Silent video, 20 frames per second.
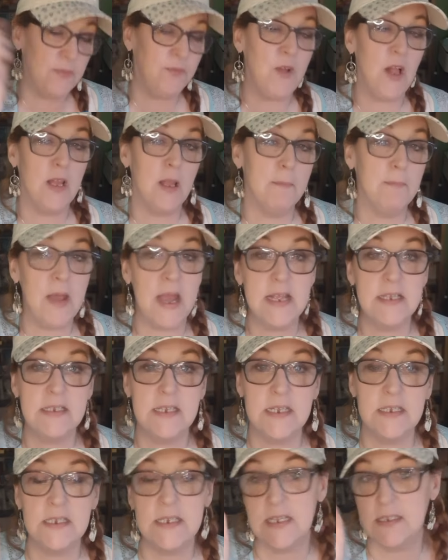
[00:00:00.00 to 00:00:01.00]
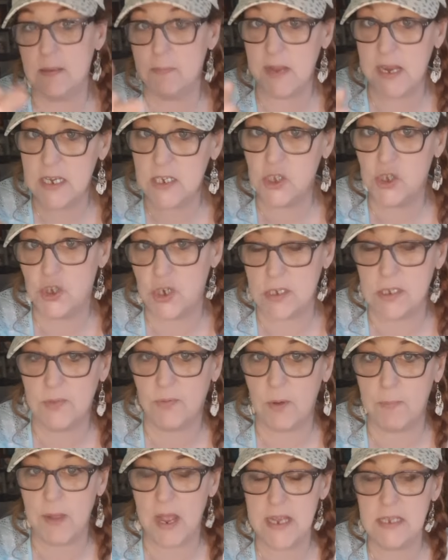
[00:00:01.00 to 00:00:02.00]
to fall on Pisces. Doesn't mean it's just
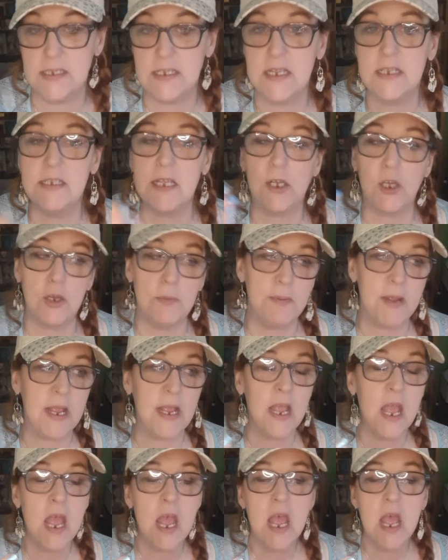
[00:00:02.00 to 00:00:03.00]
for Pisces. It could be